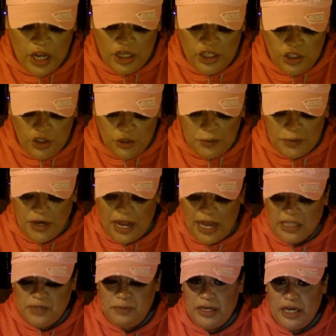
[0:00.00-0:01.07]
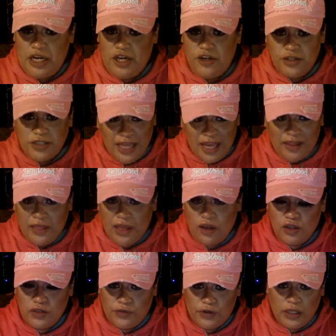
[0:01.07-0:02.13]
Jupiter has been in your tenth
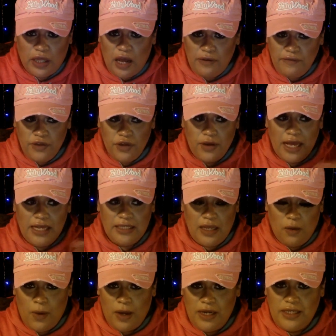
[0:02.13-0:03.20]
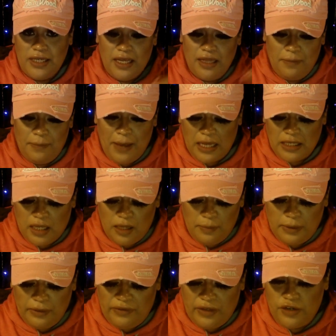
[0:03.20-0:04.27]
house. For a lot of you guys, I want to say the past
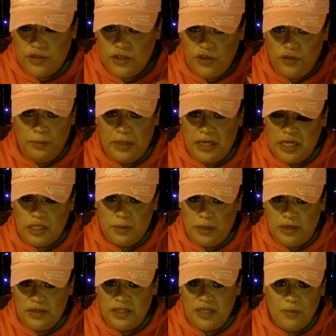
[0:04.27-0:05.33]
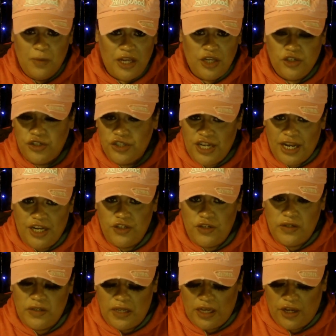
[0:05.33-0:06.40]
couple of years, you've been experiencing major
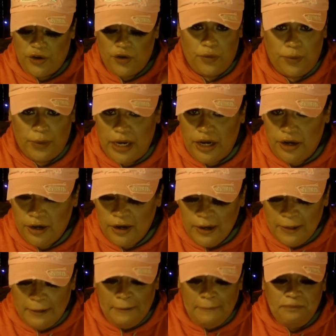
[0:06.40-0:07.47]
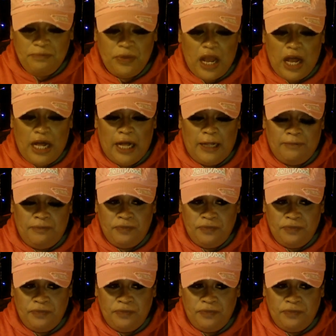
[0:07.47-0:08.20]
changes in career, um,